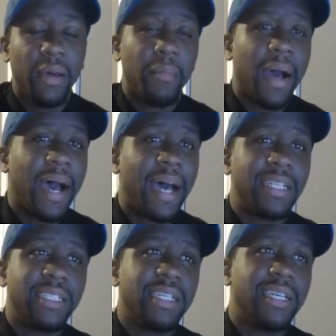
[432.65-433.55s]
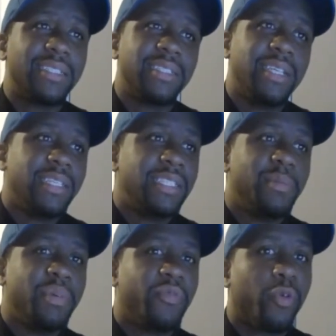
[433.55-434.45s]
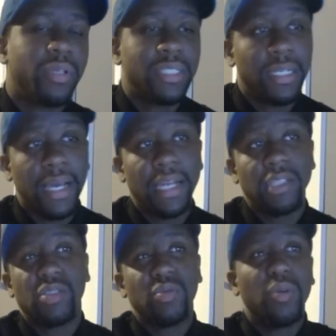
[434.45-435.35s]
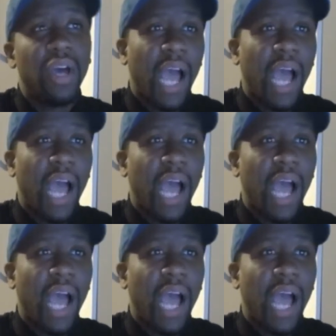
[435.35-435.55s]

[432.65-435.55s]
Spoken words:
My IG is DTB1492.